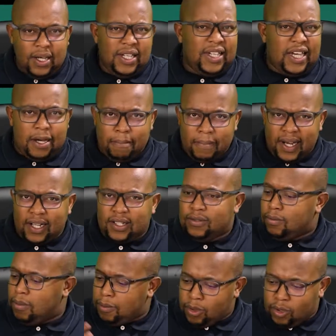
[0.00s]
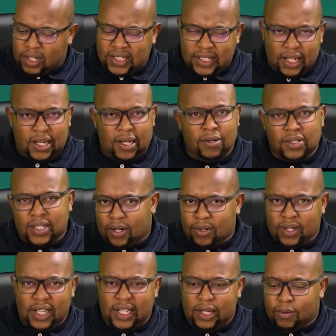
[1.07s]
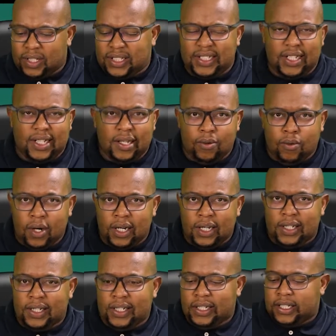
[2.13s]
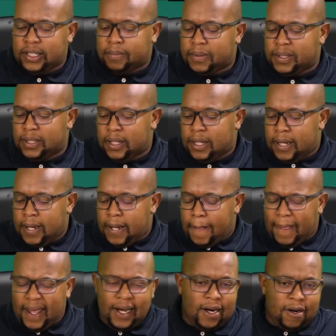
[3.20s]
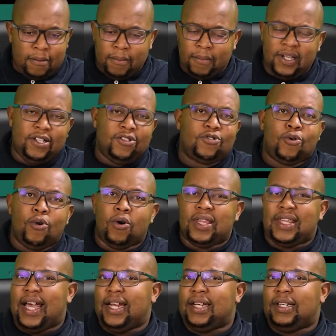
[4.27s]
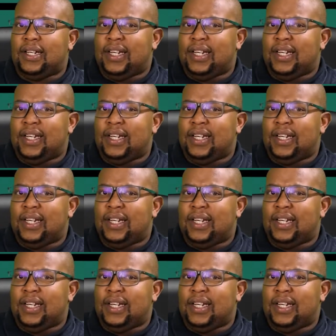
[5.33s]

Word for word: He came back to Mamelodi Sundowns. I don't think he was settling well in Egypt. And I remember he scored that